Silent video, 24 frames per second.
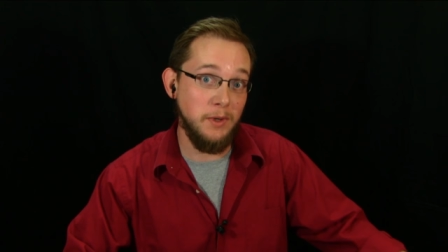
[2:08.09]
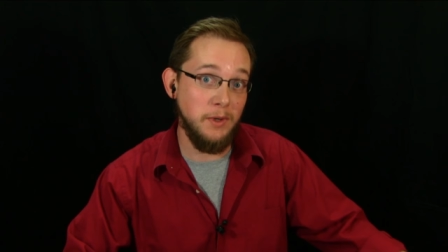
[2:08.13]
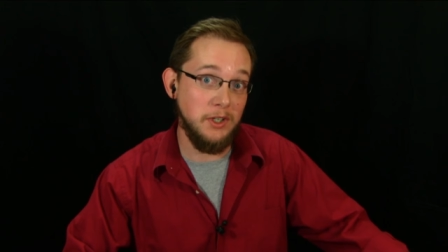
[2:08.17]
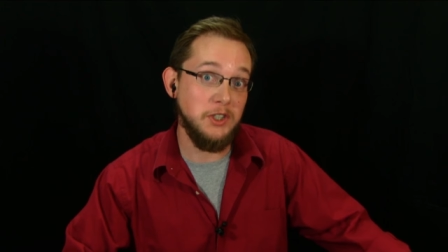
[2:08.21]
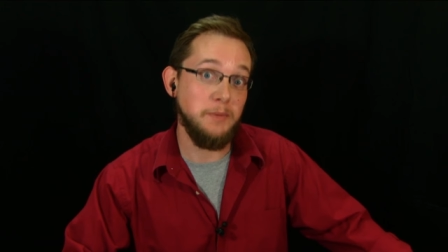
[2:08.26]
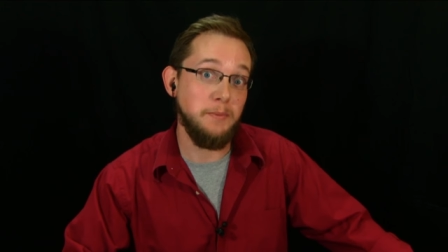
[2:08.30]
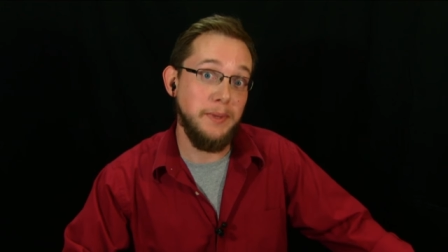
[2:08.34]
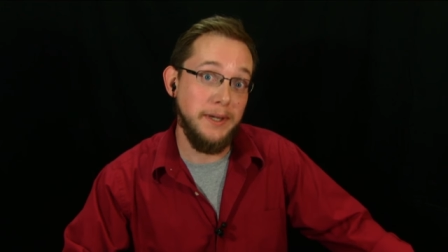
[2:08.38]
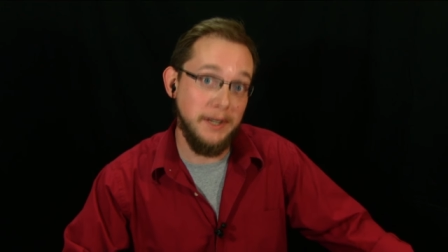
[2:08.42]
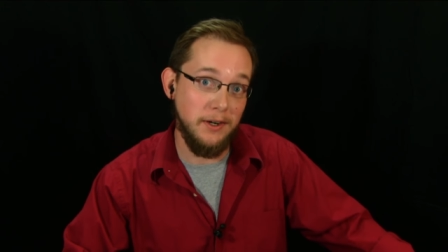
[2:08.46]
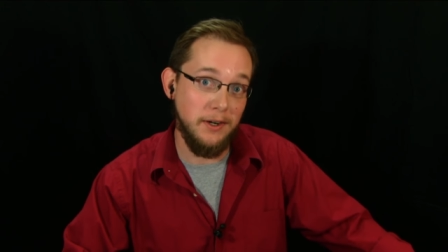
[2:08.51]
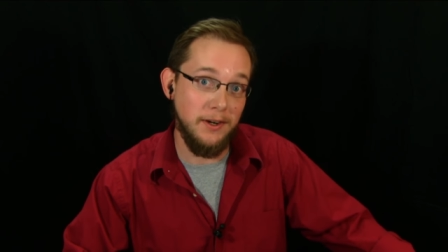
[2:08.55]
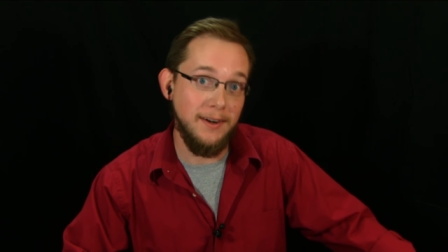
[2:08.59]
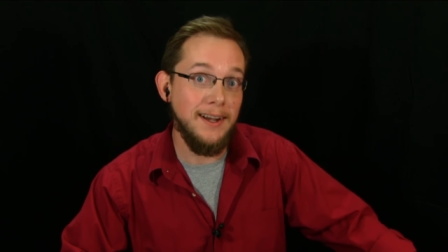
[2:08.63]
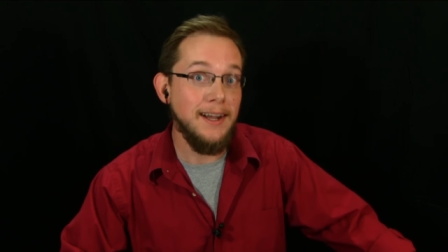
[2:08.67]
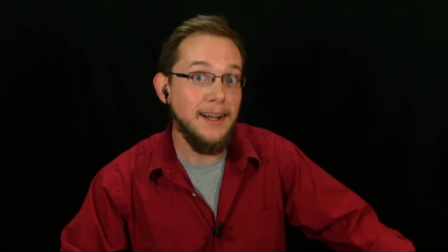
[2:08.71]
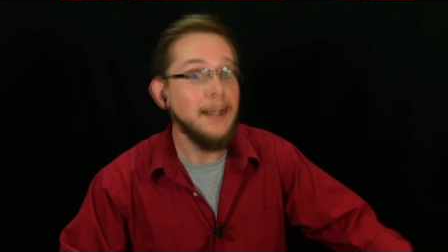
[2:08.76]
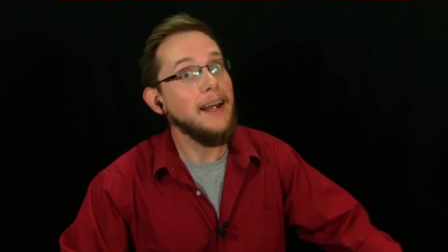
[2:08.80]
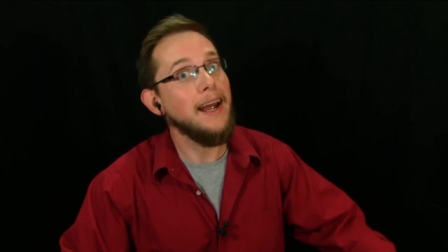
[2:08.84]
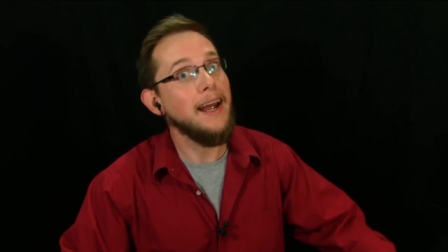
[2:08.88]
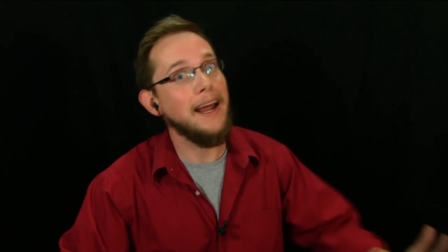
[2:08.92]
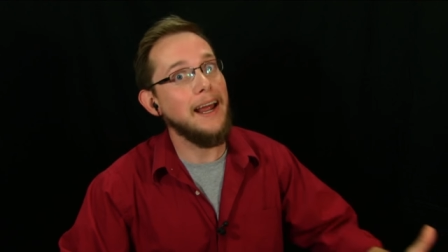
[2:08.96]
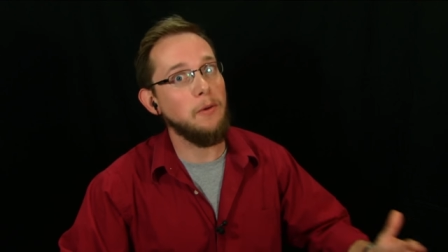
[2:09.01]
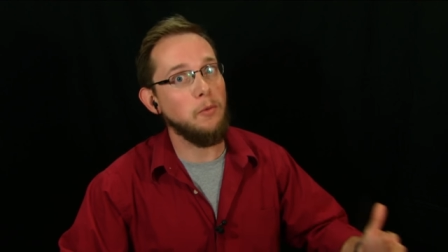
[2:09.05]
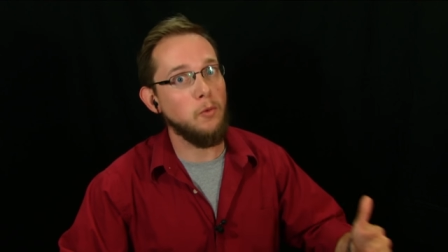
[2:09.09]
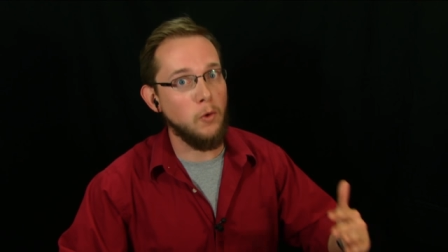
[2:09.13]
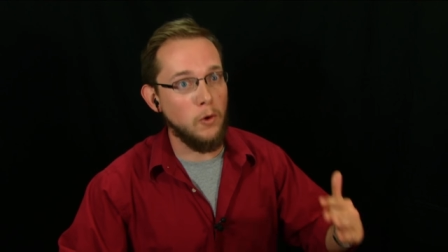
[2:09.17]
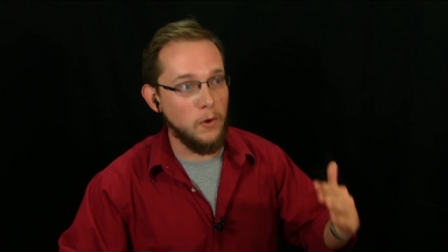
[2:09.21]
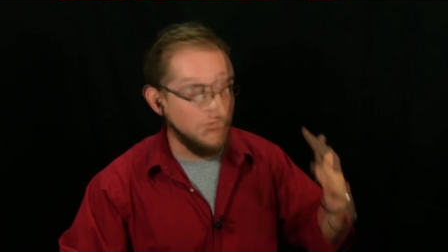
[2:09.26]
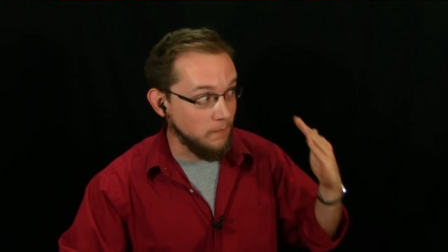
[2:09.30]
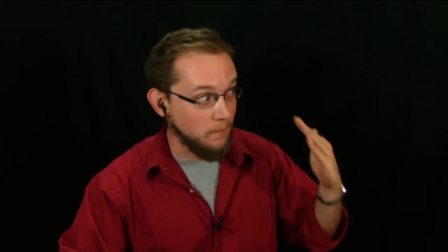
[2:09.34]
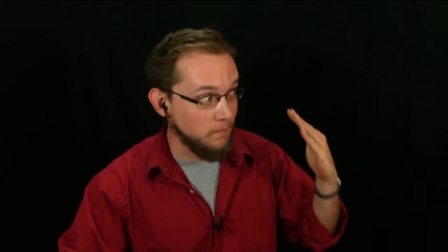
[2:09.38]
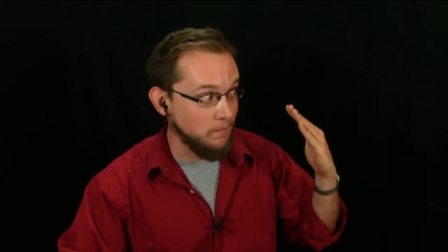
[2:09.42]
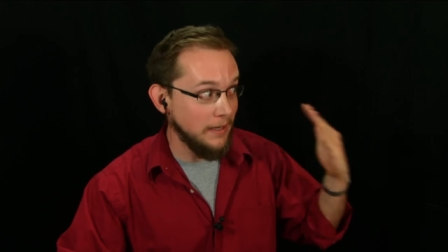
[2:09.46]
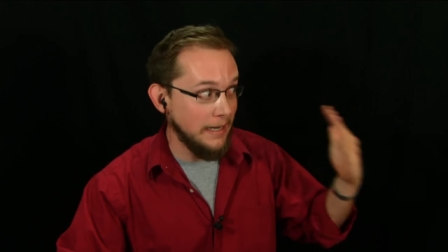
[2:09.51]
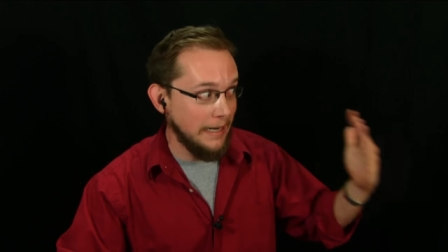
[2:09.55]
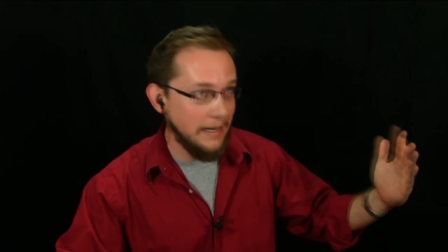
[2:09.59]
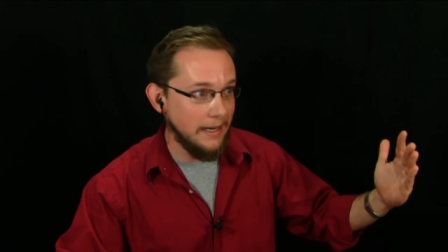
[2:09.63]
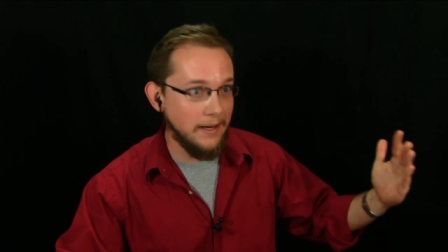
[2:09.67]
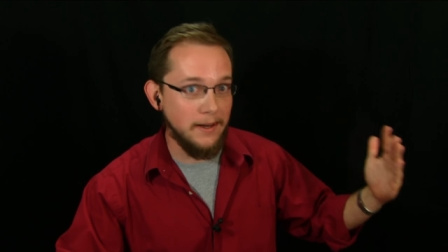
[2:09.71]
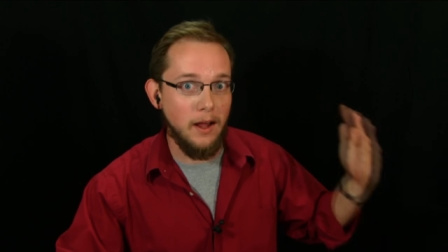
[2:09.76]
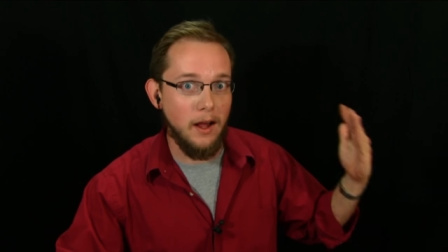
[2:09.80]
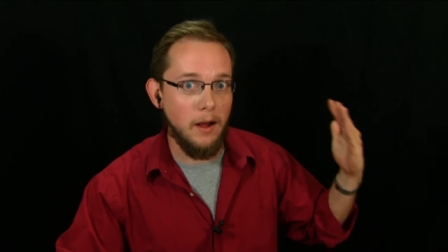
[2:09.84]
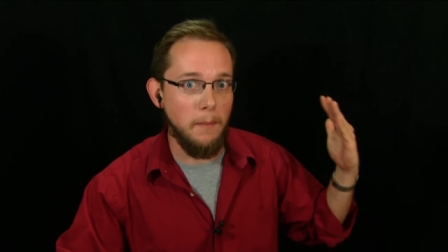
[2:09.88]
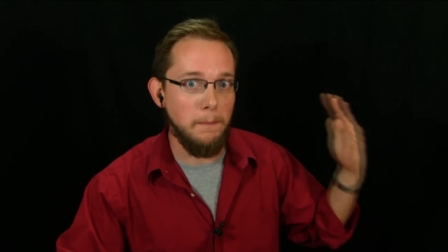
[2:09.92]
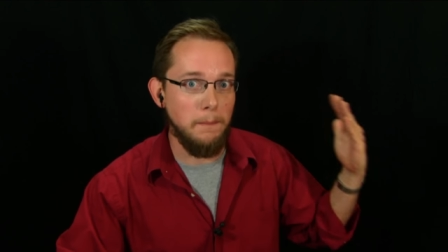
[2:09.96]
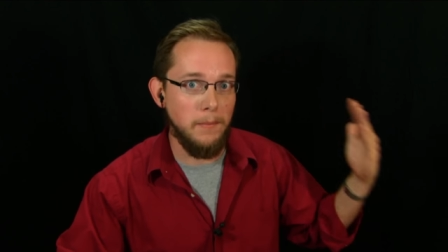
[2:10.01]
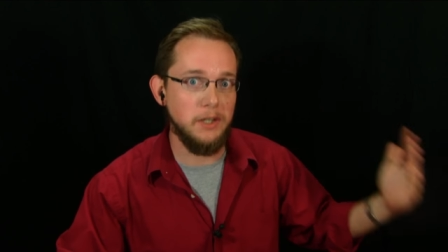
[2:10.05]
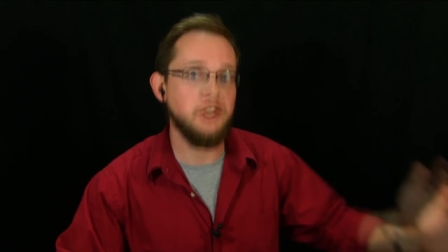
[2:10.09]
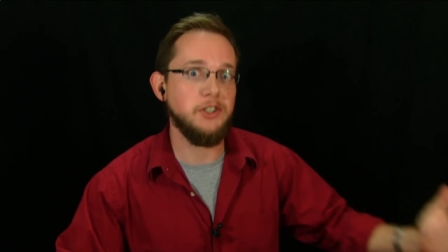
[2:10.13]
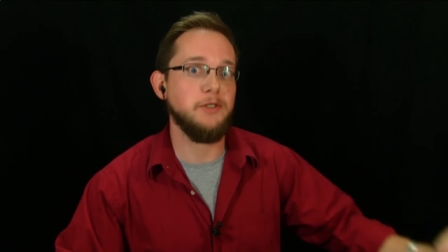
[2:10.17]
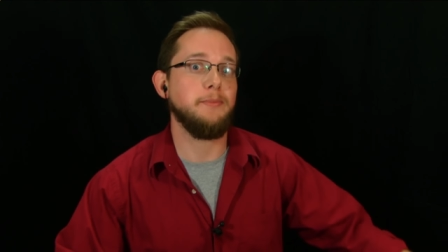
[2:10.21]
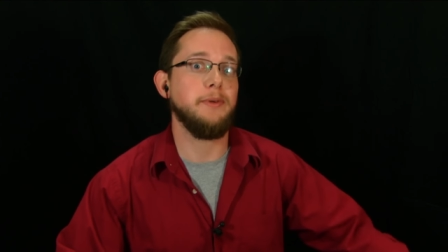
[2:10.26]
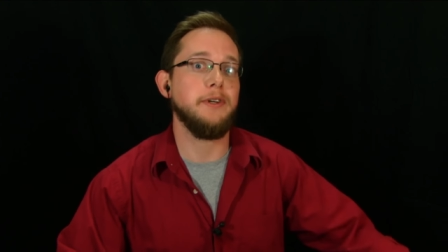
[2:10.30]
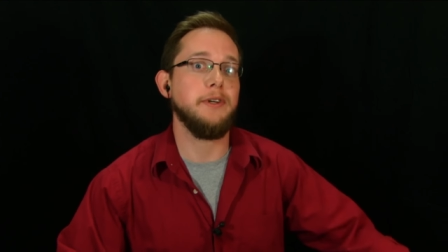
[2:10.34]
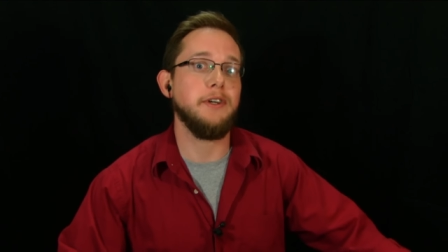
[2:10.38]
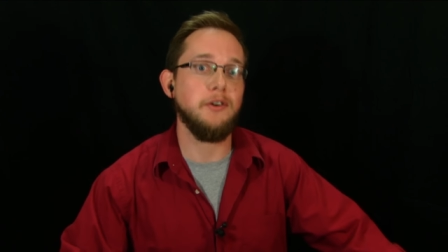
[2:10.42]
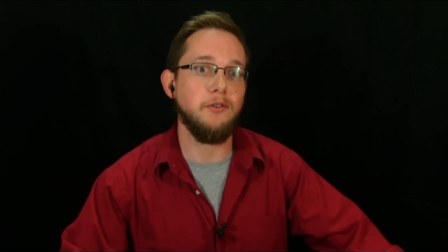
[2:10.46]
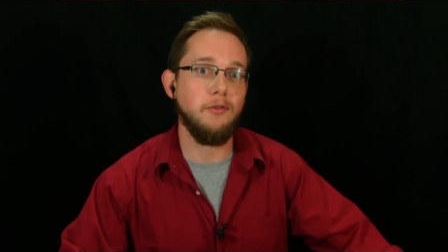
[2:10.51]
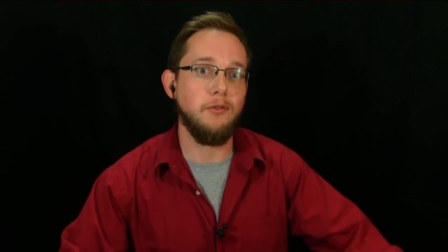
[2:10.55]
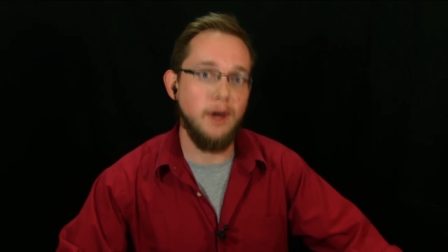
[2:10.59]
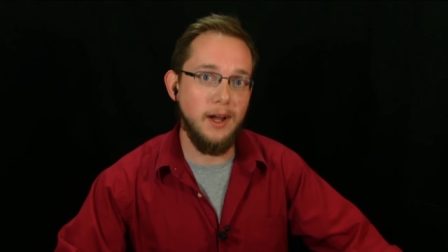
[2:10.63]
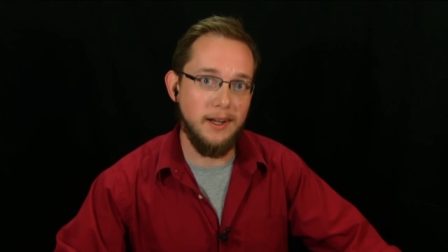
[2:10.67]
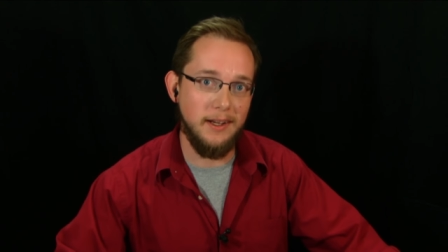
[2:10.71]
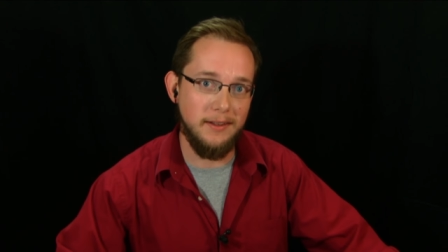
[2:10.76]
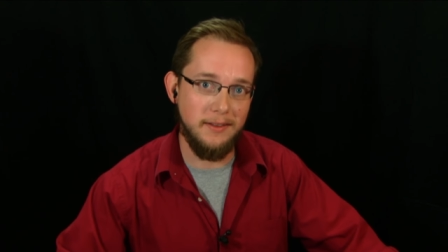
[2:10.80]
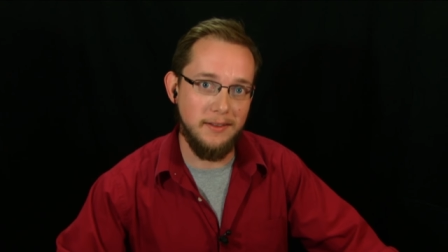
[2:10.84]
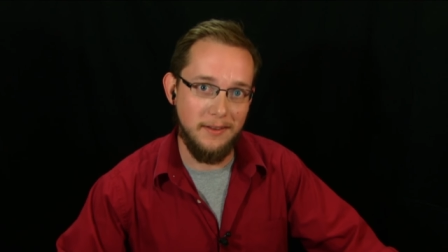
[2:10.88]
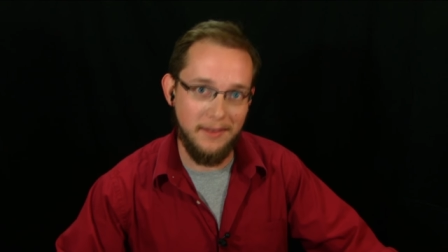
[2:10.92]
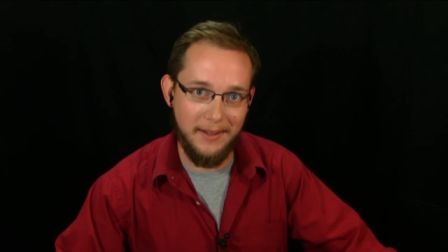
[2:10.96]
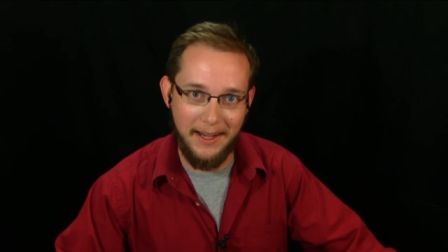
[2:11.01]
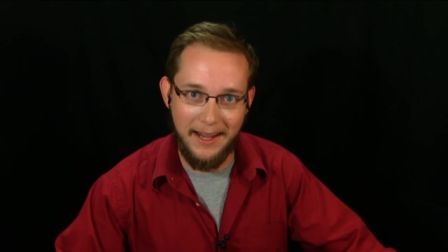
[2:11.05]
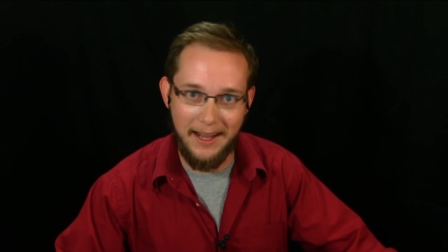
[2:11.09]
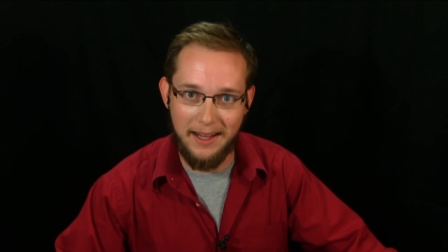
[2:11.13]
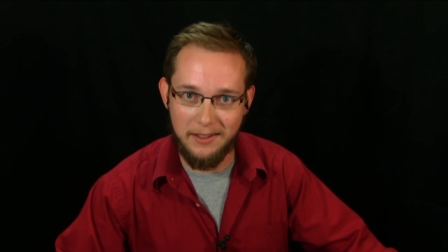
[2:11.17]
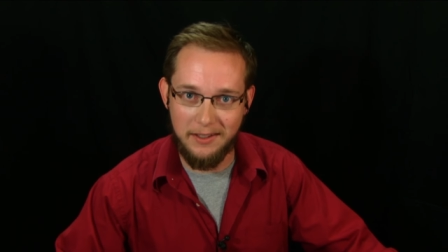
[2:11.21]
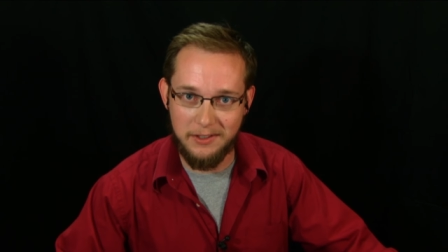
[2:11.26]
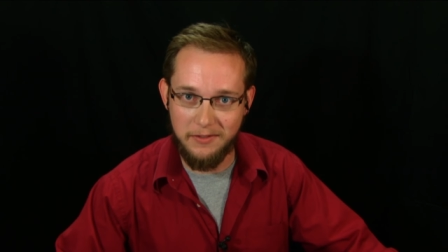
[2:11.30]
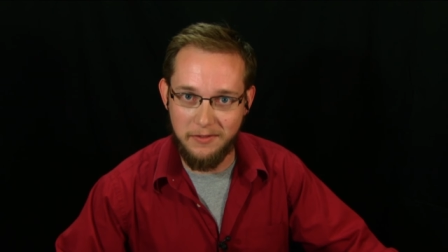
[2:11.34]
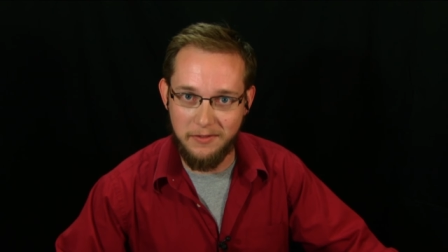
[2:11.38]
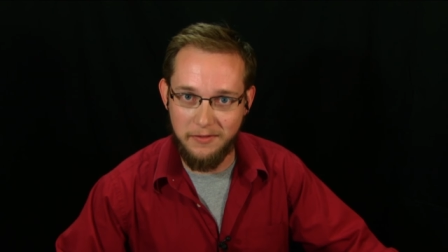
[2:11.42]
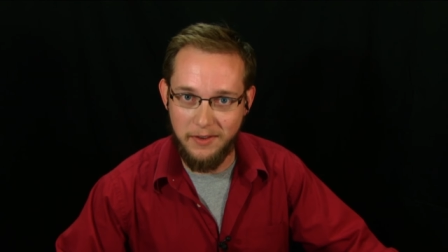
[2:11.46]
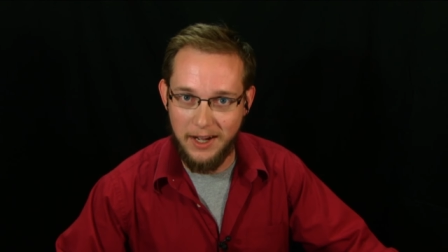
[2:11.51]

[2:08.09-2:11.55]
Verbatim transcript: much bigger and would have needed a much bigger rocket than the Atlas